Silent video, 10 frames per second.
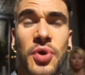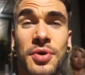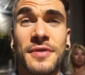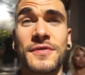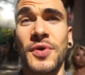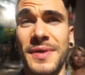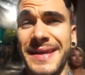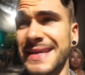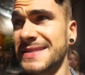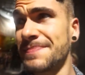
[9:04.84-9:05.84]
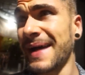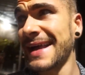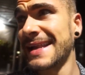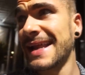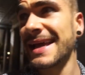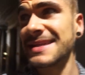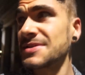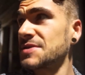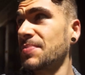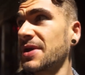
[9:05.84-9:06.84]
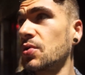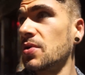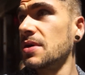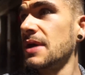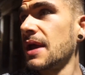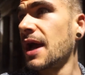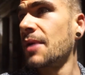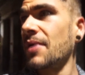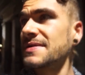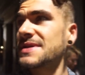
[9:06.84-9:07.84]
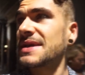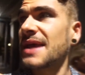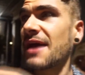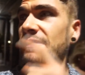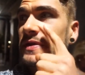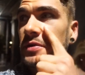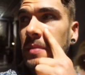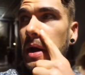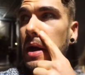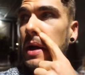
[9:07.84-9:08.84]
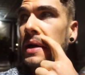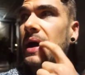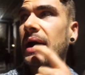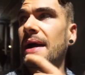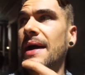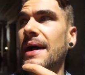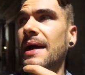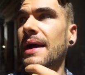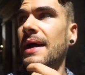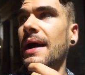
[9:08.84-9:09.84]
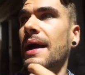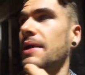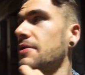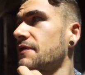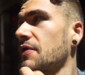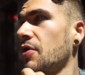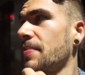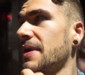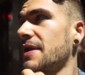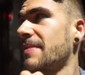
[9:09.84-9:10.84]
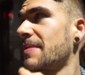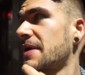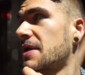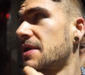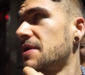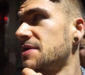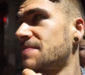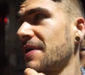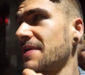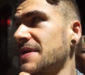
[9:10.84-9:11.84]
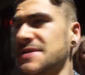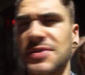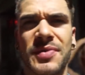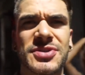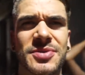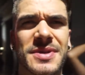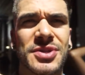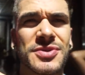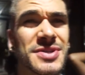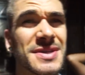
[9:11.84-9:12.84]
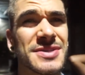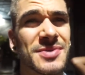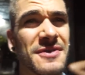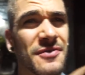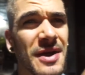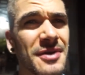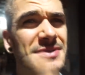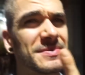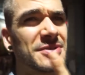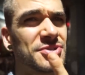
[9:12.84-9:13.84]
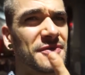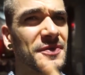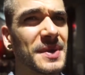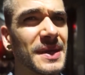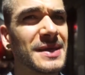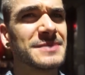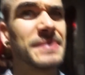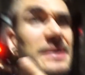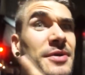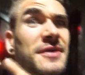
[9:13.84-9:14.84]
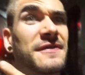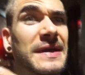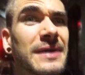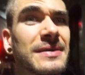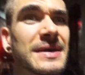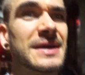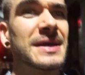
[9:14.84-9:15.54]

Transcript: Quarter of New Orleans by night, so it's pretty cool. Um, we're outside Cafe Du Monde. Uh, I don't know if they're open, they may be closed. Apparently this is the original one. Usually it's 24 hours, I'm not sure if it really is, but we're gonna find out.